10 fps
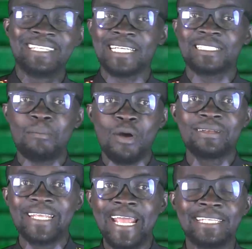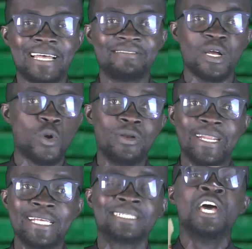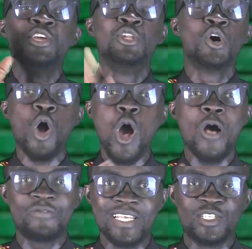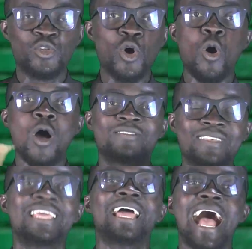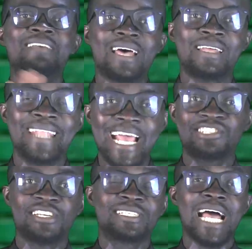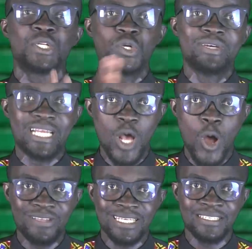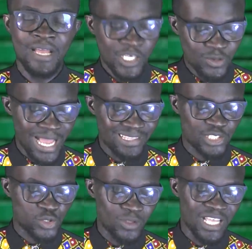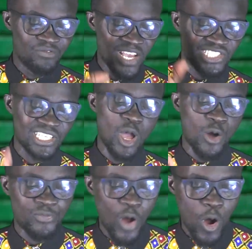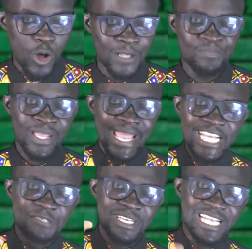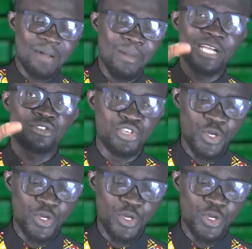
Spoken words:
their stubborn deeds and their good deeds. You know all these. You know all the other nations are doing and all that. You get that? So the vision of all is become unto